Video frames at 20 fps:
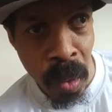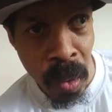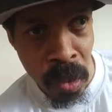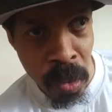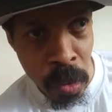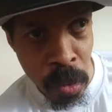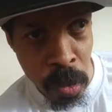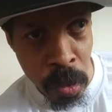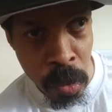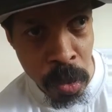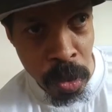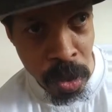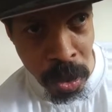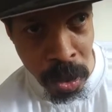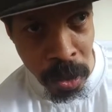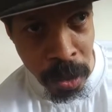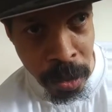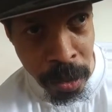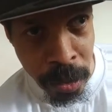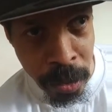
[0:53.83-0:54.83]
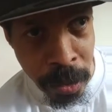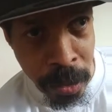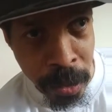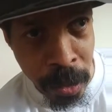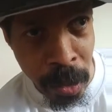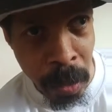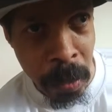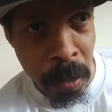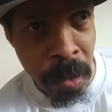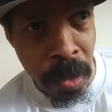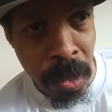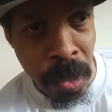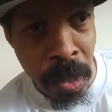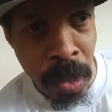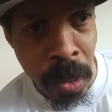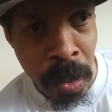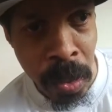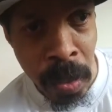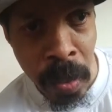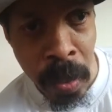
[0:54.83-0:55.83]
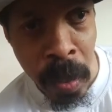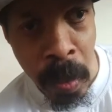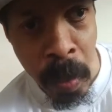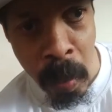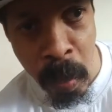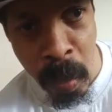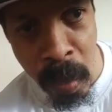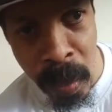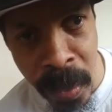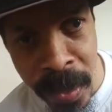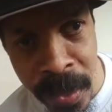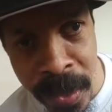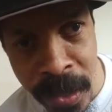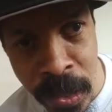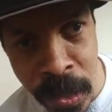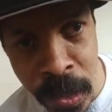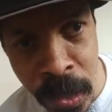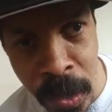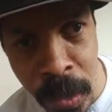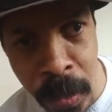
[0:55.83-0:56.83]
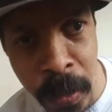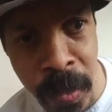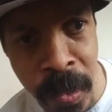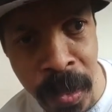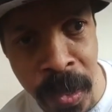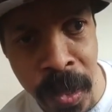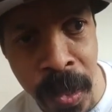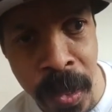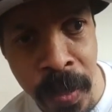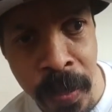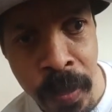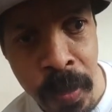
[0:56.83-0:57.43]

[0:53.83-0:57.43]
a utility company, mortgage company,